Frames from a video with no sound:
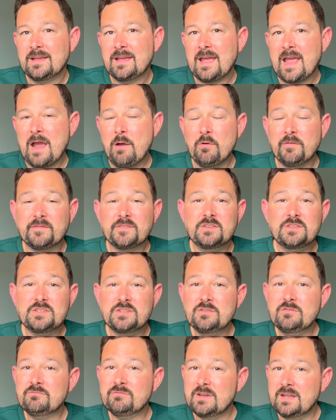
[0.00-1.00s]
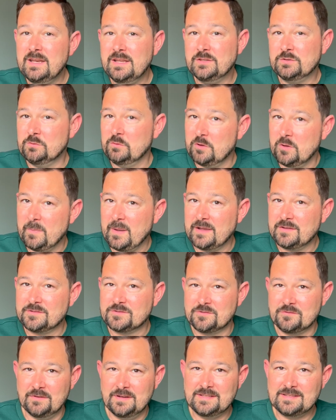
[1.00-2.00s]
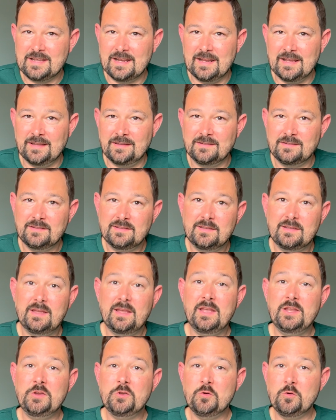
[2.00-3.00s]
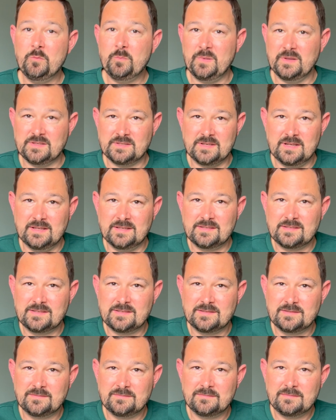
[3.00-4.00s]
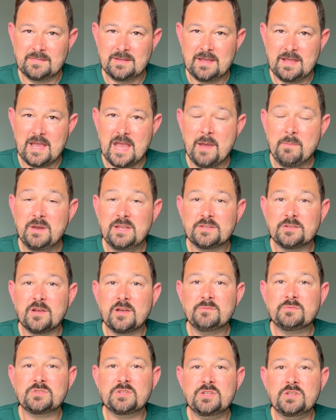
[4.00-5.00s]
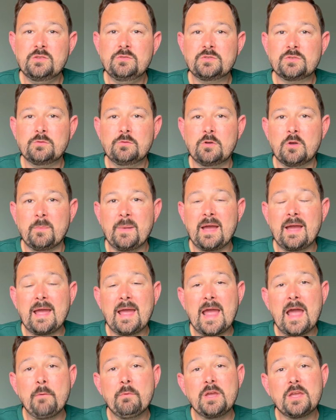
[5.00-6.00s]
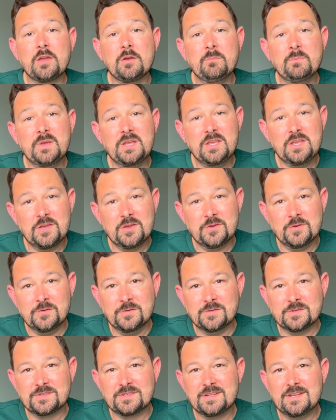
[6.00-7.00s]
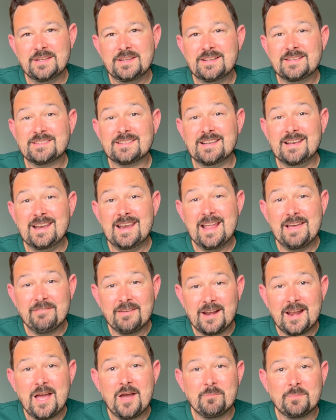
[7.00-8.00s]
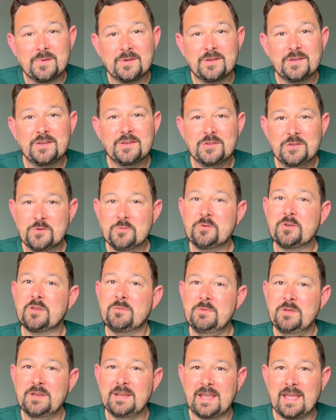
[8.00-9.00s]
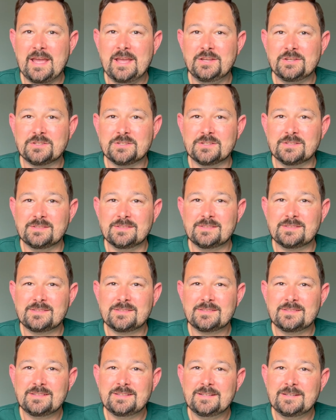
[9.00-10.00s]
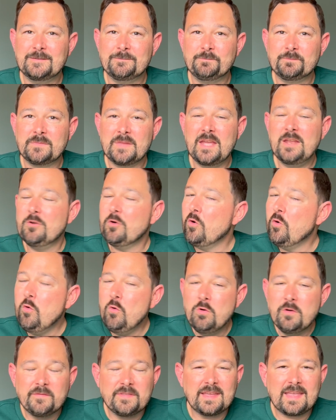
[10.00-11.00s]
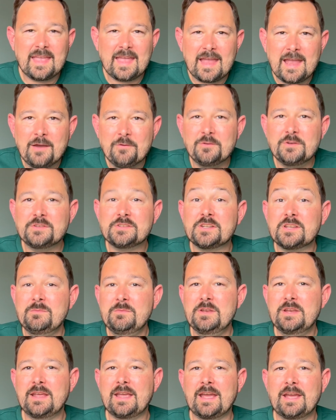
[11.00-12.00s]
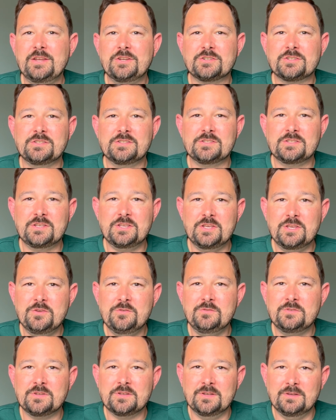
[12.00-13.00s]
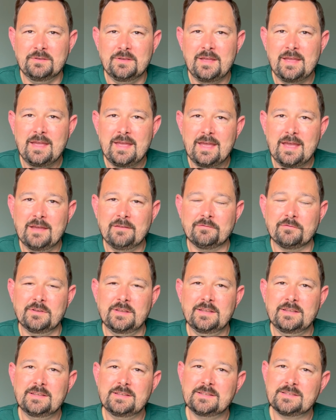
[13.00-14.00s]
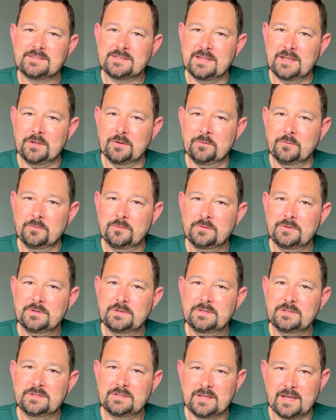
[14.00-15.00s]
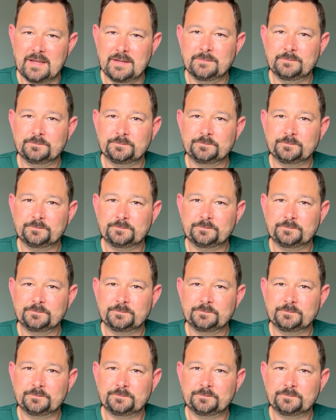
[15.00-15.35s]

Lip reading: how often do you really talk about storytelling in your business? How many times do you talk about how it can be used to level up your communications in all of the countless communications that you do every single day?